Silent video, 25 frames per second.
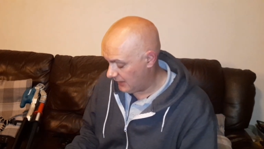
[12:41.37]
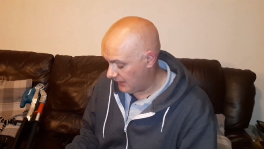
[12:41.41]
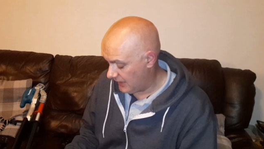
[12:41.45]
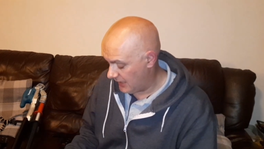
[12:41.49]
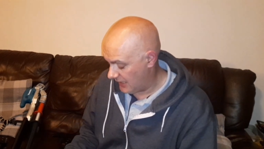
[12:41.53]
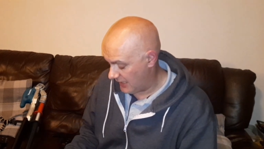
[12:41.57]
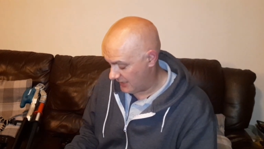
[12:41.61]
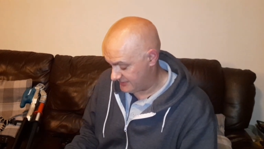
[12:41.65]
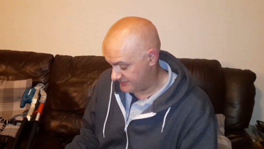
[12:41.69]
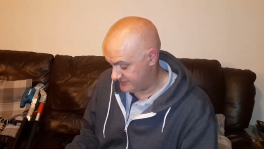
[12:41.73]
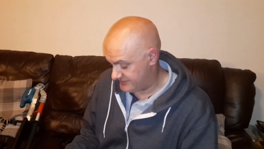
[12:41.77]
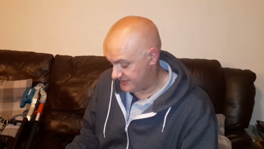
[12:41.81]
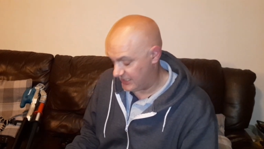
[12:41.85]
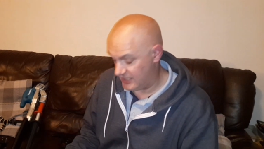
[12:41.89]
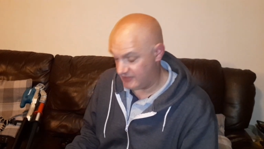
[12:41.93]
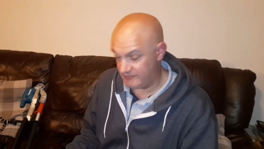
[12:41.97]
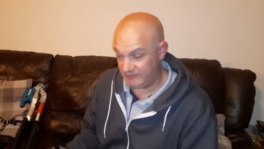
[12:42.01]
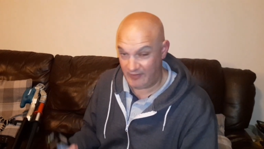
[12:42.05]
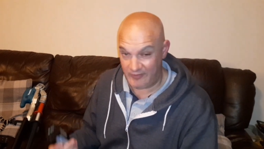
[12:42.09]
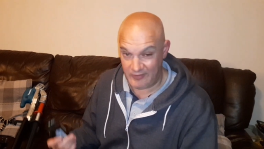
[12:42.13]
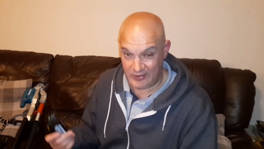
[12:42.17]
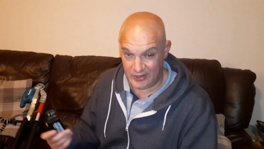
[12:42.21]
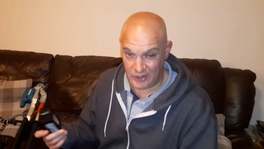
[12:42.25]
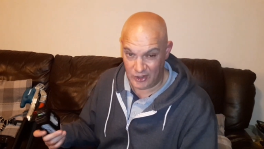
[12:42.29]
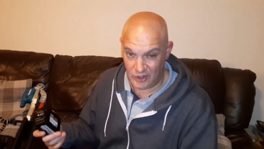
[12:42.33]
As I say, it's
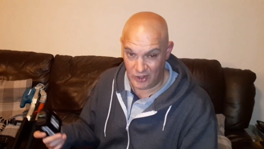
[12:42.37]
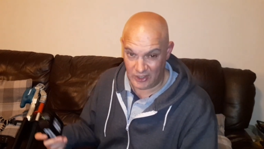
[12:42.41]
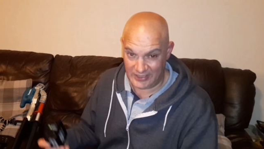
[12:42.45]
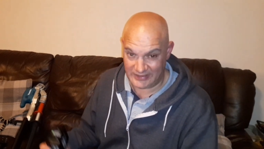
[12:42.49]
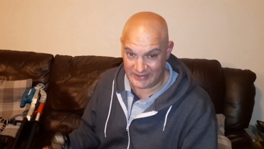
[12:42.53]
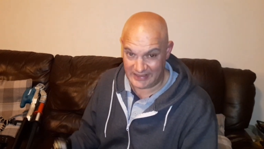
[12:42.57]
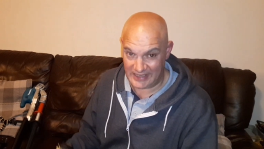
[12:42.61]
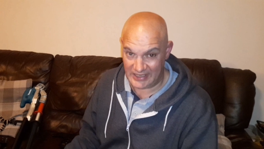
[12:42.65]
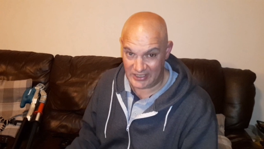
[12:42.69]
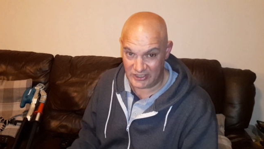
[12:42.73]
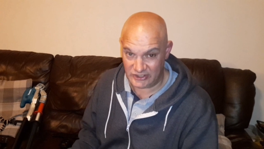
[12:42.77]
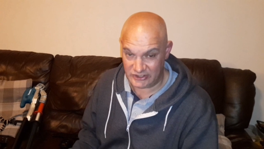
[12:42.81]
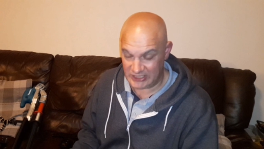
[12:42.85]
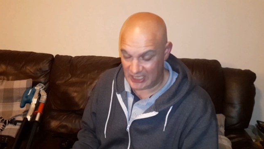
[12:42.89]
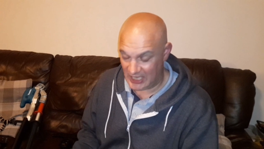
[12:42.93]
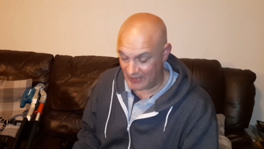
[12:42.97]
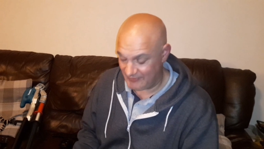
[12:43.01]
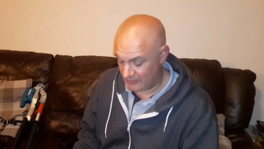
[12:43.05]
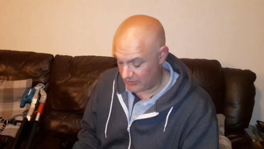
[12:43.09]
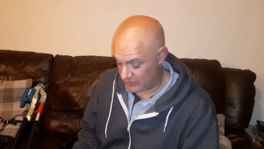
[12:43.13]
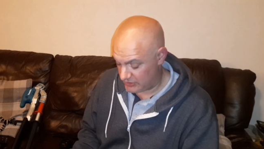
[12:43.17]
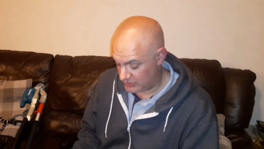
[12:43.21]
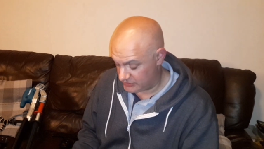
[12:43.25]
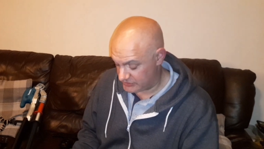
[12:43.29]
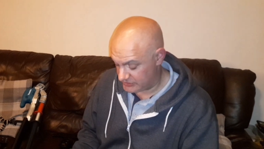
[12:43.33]
very early days yet. I've
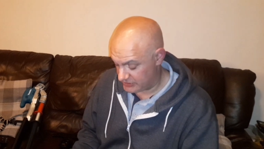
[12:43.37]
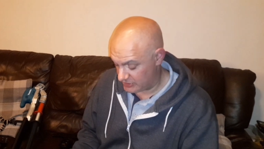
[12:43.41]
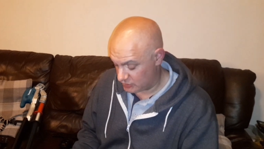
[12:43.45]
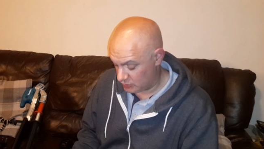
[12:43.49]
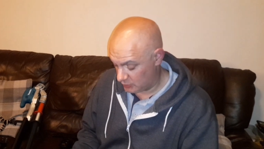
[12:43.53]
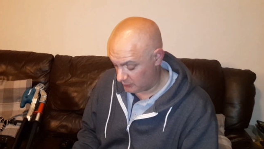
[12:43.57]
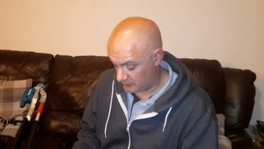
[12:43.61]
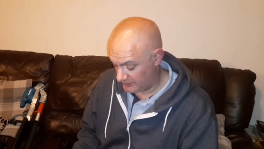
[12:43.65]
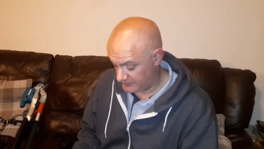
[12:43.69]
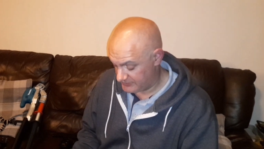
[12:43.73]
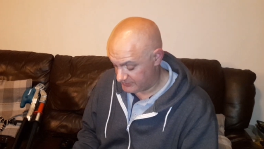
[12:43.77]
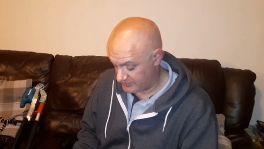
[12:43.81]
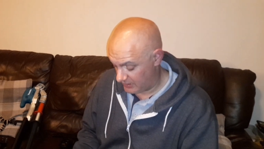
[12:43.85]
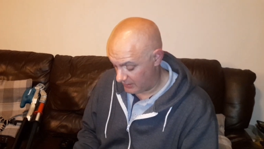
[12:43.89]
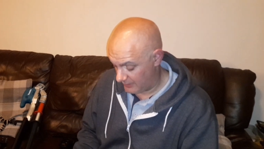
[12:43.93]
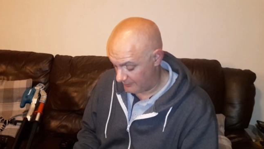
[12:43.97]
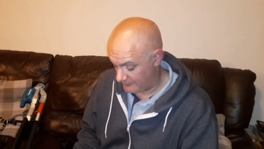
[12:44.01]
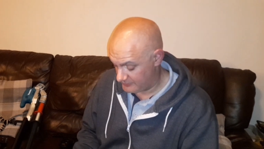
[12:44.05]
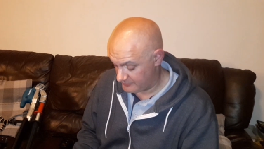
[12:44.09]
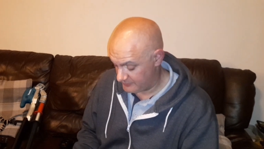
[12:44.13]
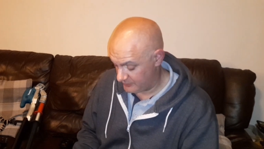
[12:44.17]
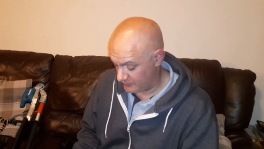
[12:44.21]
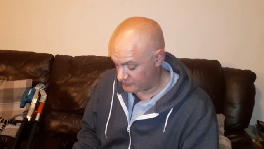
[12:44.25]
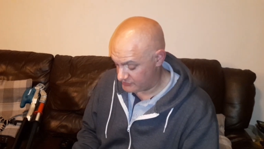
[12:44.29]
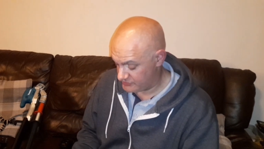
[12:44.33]
only used it a couple of times,
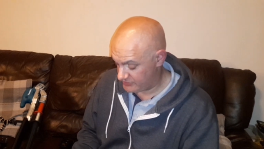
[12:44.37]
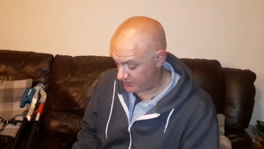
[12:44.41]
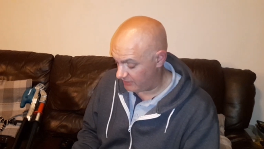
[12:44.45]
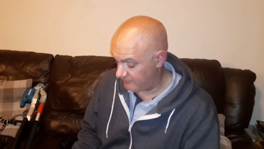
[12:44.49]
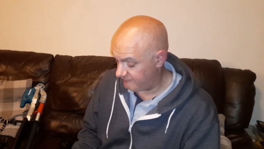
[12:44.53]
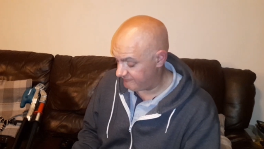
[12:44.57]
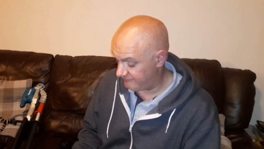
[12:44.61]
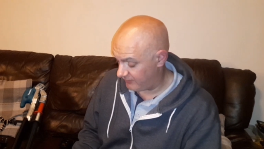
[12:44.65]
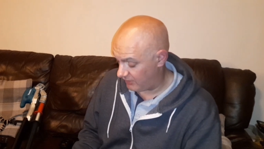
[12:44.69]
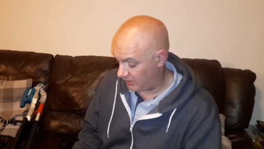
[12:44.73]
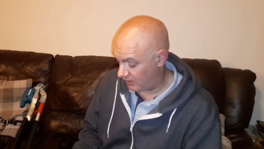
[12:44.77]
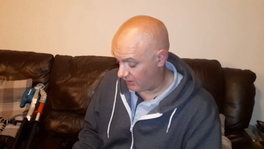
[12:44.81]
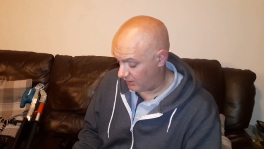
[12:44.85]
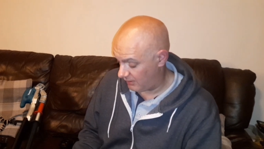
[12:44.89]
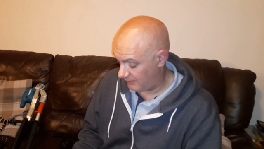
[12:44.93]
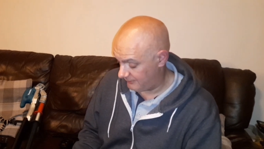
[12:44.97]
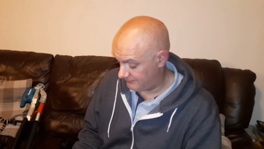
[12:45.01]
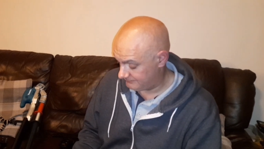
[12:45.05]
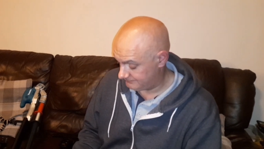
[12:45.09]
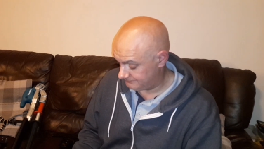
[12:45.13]
but so far